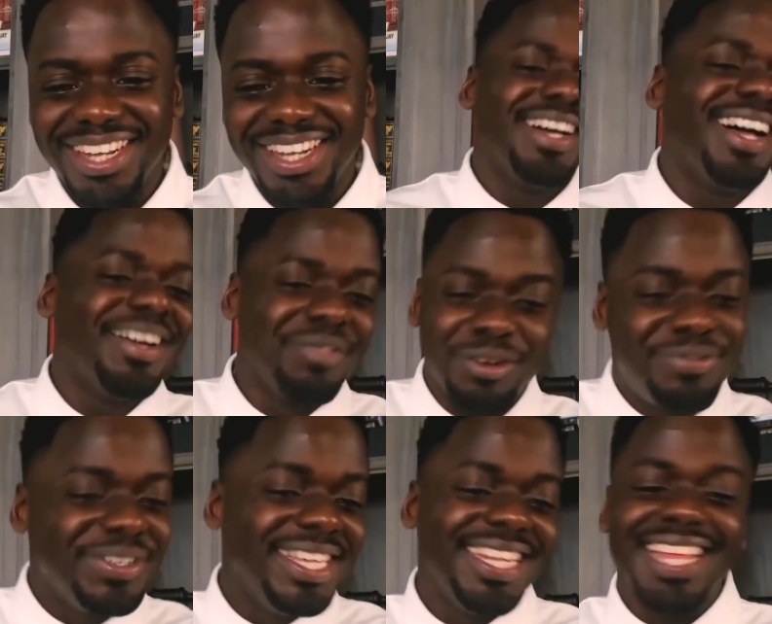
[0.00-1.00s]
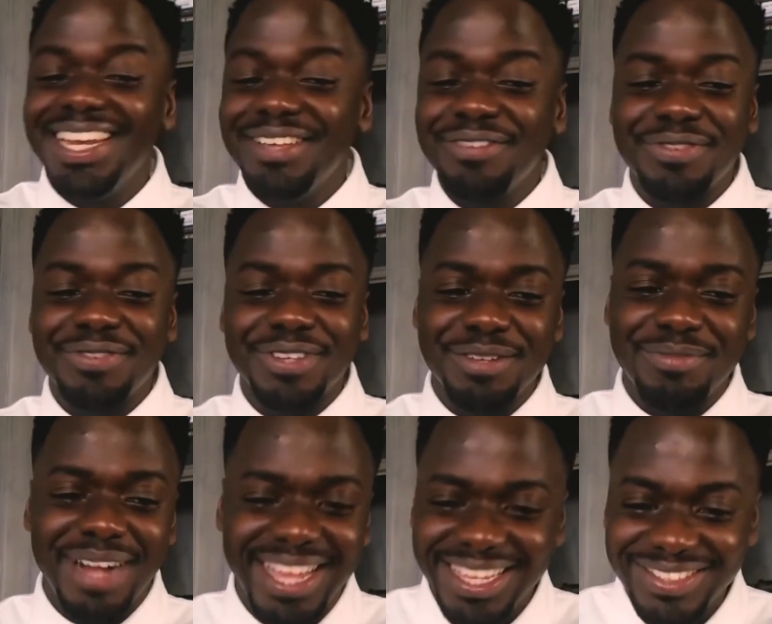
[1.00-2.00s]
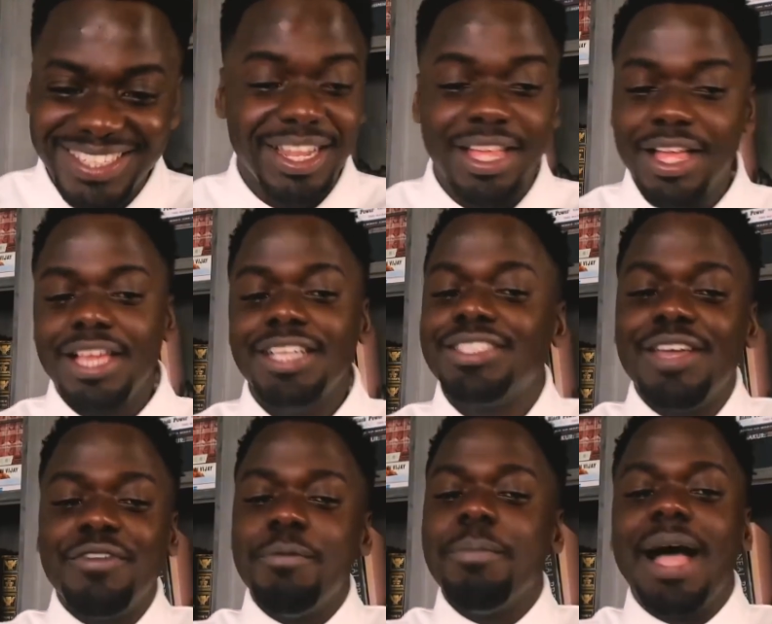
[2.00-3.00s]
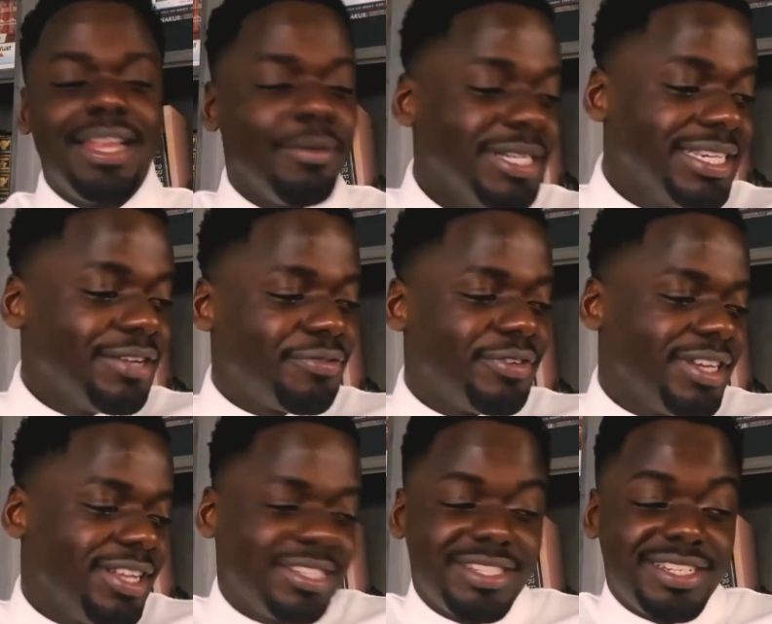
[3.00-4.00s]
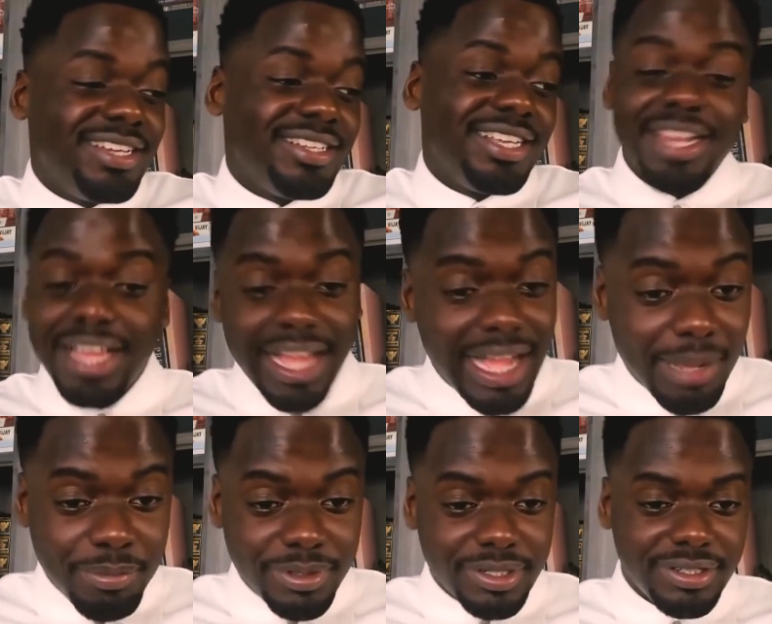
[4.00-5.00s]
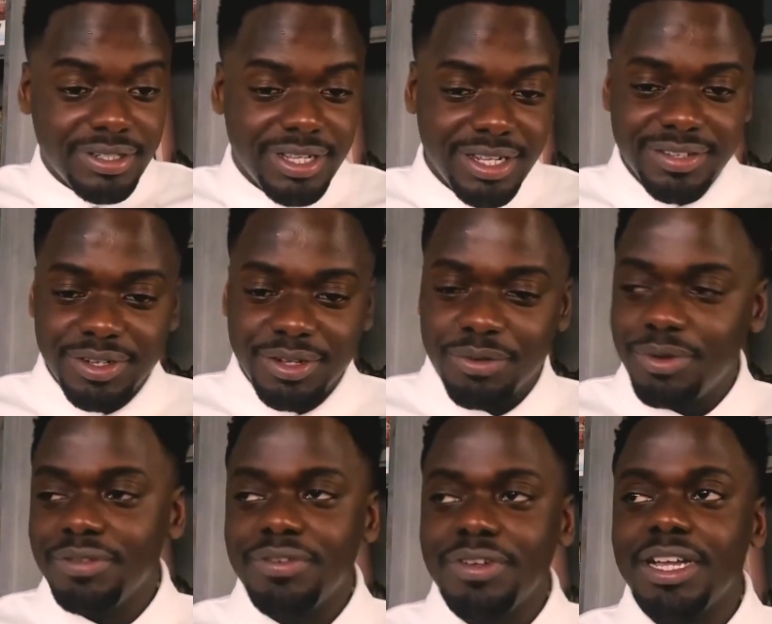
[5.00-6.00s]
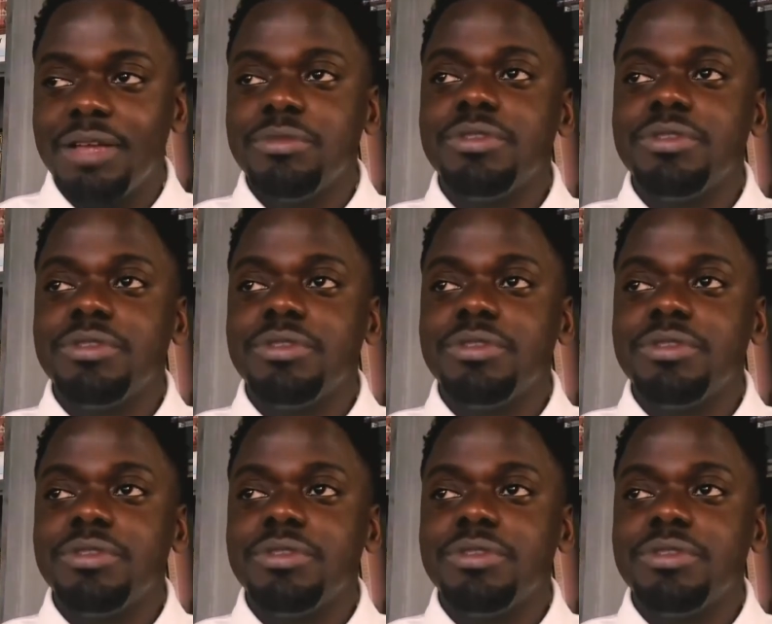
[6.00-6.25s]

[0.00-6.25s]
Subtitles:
I'm not feeling anything about it. It's not even bad. I'm indifferent. I was like, yeah, that happened. I don't even know what the fuck happened.